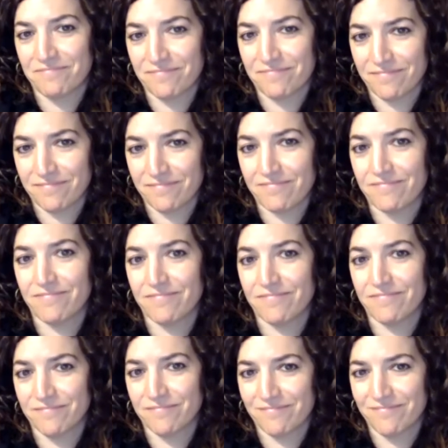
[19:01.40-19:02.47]

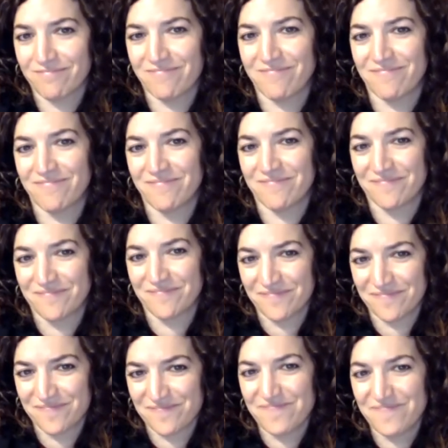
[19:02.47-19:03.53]

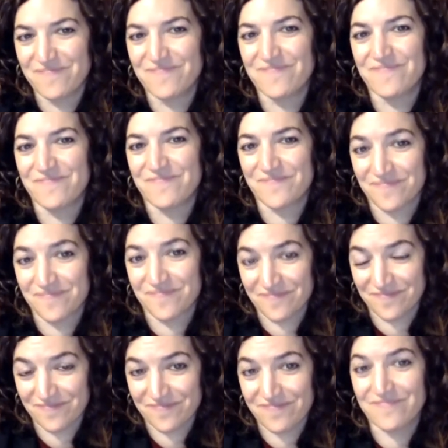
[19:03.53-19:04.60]

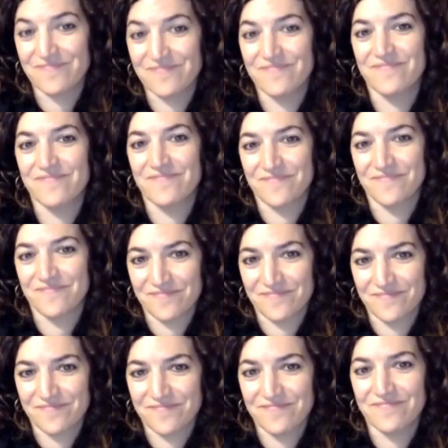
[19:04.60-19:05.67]

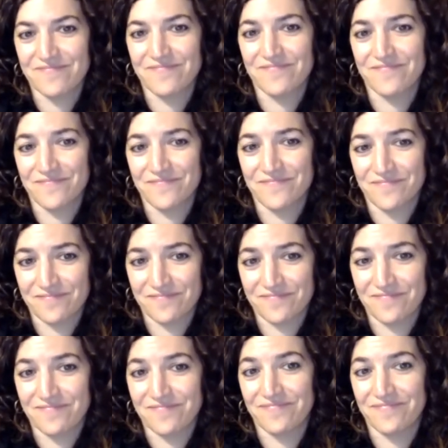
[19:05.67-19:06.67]
The person shown says nothing.